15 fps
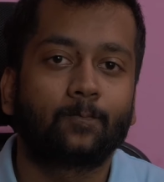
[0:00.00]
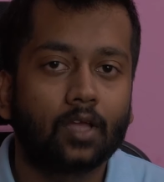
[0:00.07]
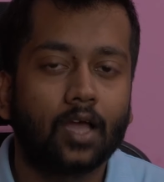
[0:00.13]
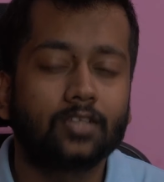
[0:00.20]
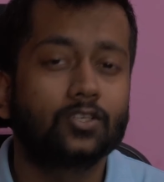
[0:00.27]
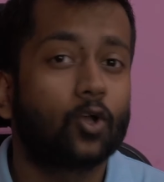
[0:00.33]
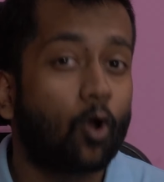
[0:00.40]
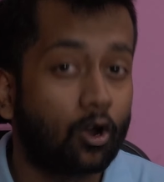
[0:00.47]

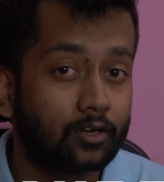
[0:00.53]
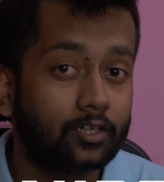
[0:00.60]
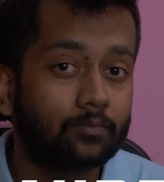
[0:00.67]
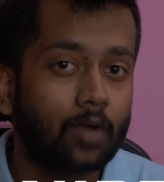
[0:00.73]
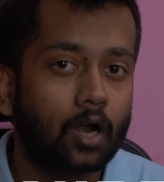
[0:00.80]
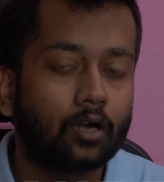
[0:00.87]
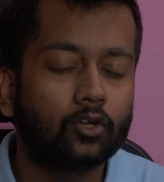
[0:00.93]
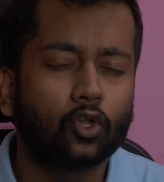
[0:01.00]
As a content
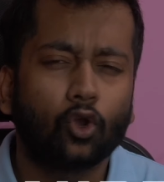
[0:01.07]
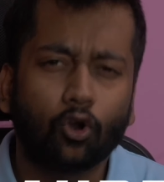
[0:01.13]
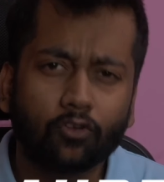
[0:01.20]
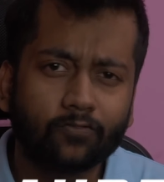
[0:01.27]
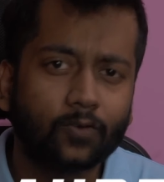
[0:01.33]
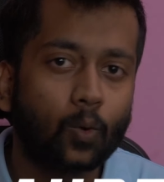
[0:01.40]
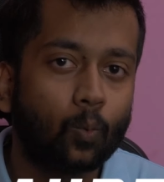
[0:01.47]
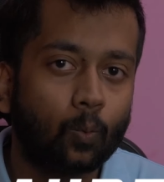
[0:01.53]
marketer, a lot
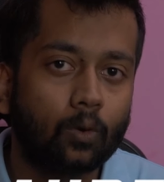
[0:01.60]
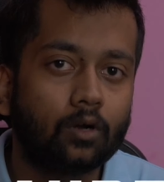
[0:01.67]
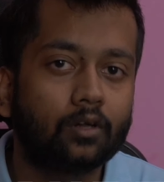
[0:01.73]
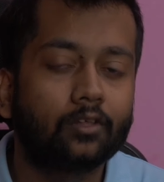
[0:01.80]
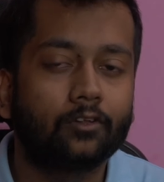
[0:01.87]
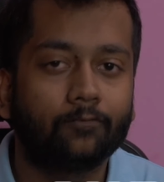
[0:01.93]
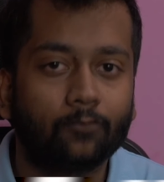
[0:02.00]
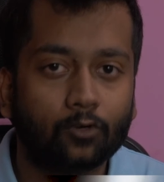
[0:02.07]
of your work
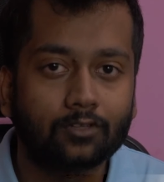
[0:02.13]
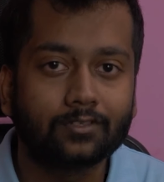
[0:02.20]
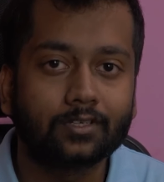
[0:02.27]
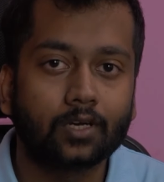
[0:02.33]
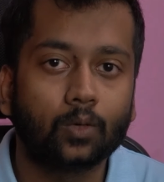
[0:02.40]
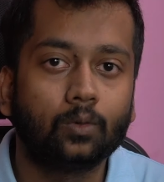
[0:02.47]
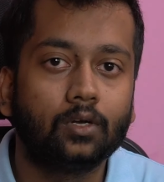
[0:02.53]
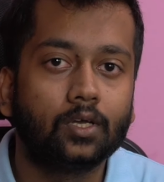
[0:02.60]
revolves
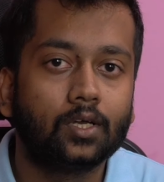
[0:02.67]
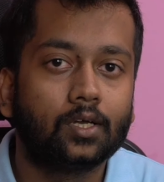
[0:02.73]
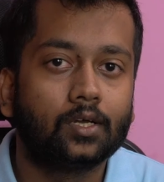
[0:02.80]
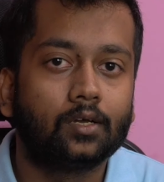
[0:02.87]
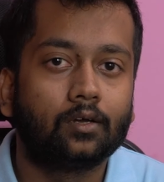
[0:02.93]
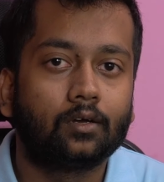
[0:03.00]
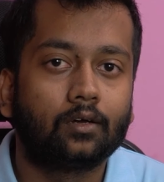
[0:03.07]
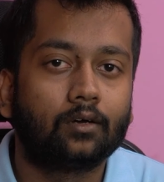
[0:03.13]
around
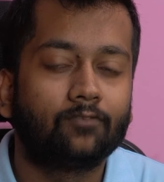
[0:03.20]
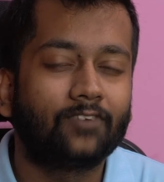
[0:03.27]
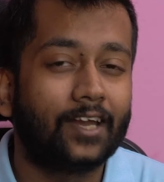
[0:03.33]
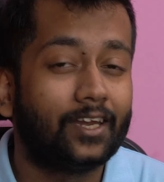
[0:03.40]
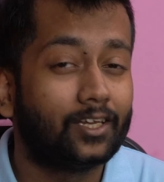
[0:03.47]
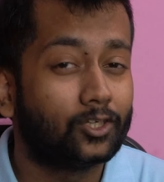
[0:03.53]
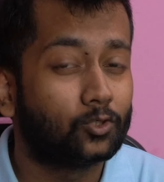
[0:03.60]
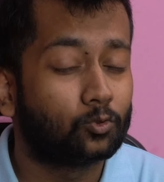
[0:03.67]

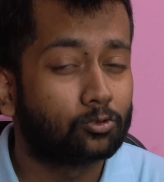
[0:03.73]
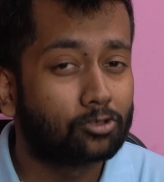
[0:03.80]
finding new